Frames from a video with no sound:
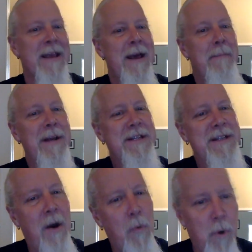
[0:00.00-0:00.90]
But it's
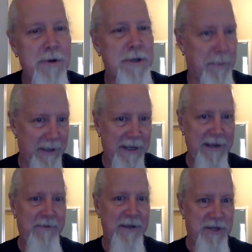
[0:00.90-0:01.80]
not words or
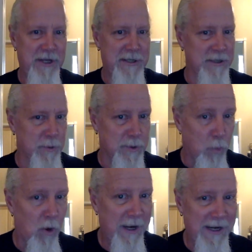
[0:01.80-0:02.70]
belief that Jesus was
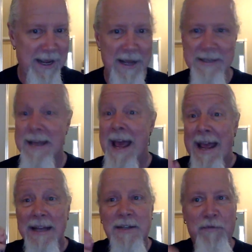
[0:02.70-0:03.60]
warning against.
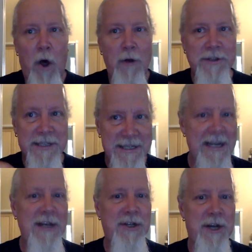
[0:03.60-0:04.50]
It's false
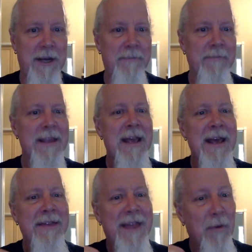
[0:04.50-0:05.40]
teaching
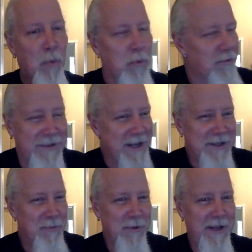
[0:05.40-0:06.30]
that
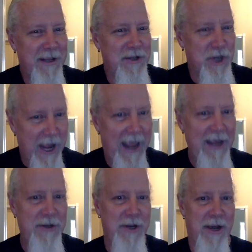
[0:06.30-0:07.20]
doesn't really
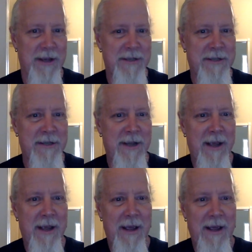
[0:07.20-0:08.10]
change us.
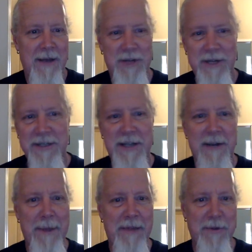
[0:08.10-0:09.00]
Jesus said
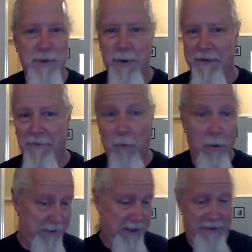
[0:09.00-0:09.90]
in Matthew
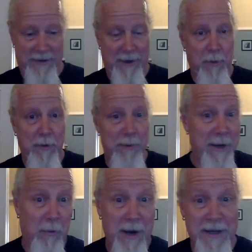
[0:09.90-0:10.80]
24 that we would be
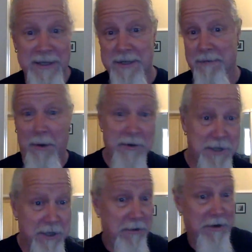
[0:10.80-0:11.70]
arrested,
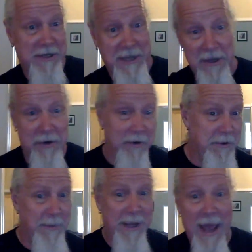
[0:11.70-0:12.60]
persecuted, killed,
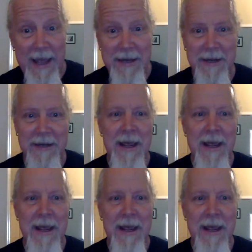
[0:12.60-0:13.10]
you'll be hated,